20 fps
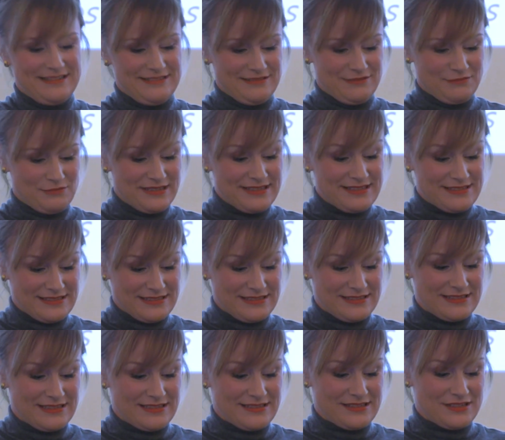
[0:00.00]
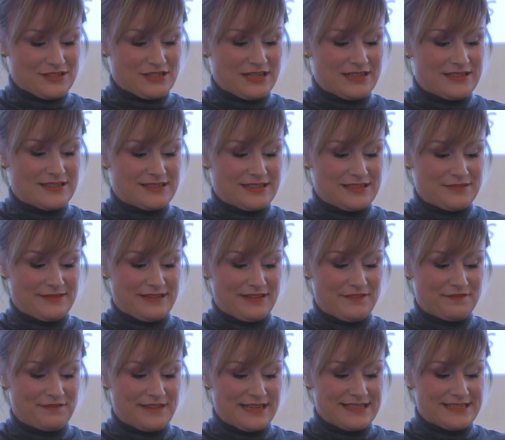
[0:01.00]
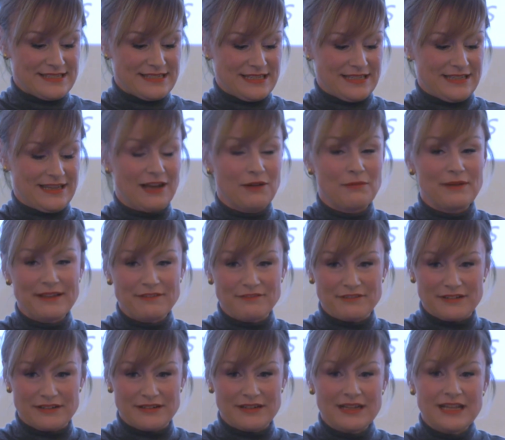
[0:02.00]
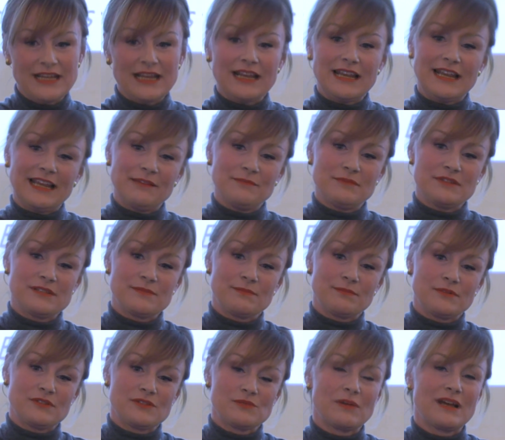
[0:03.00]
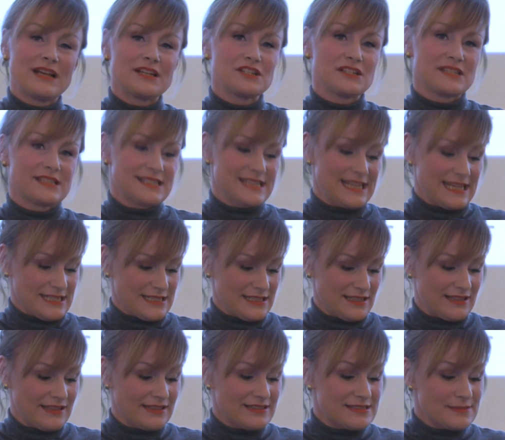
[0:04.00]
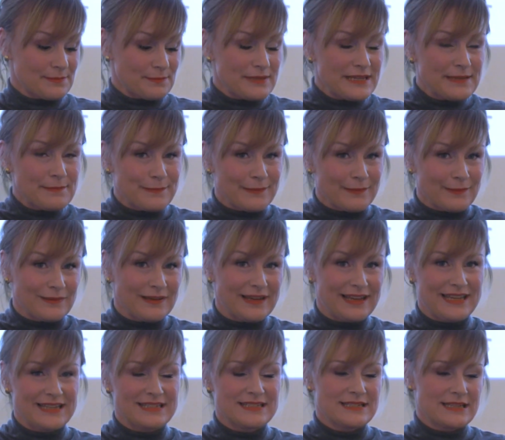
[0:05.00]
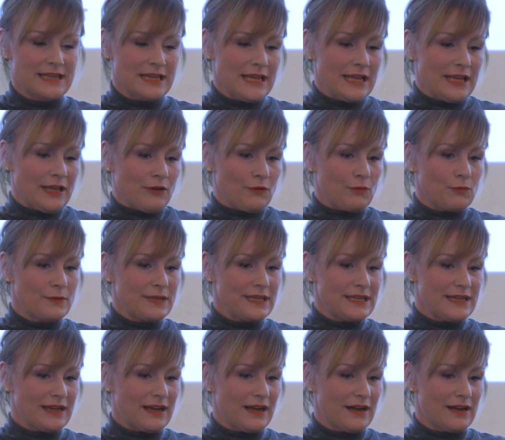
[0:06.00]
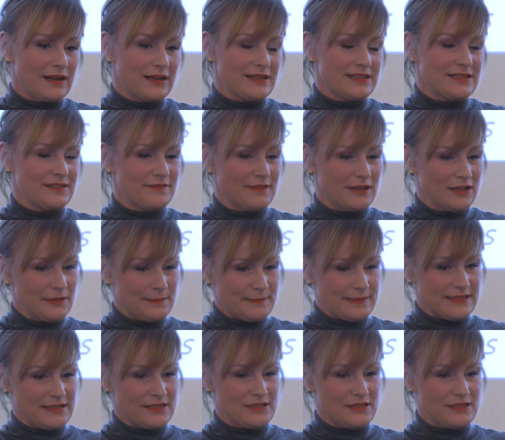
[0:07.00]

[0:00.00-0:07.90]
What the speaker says: with this challenge that we are facing. However, like Ms. Boissard just said, it's people. And we are developing a